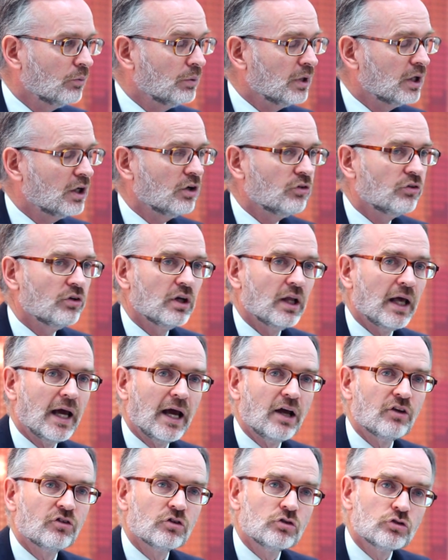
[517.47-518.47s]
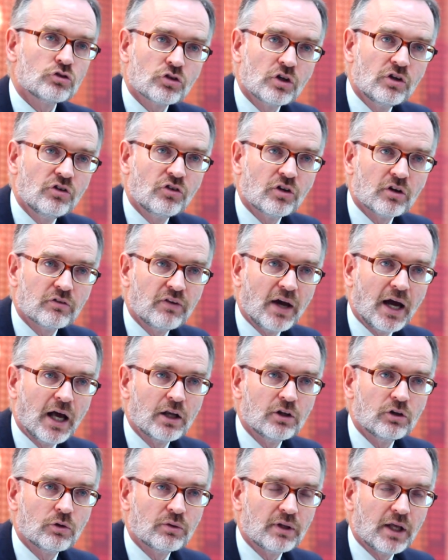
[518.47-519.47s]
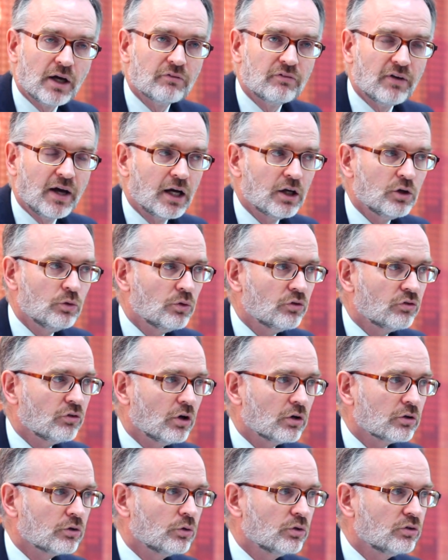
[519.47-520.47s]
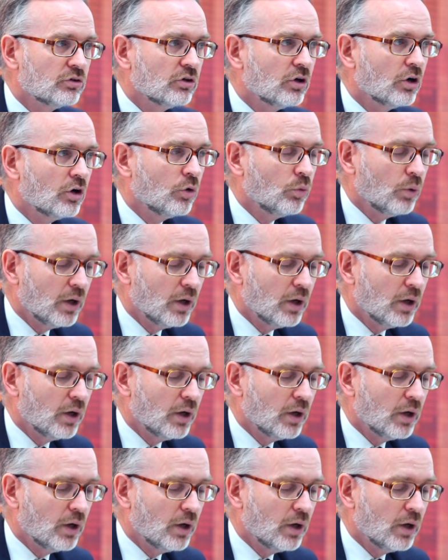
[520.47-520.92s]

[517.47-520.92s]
because it has intrinsic value and that value is not going to go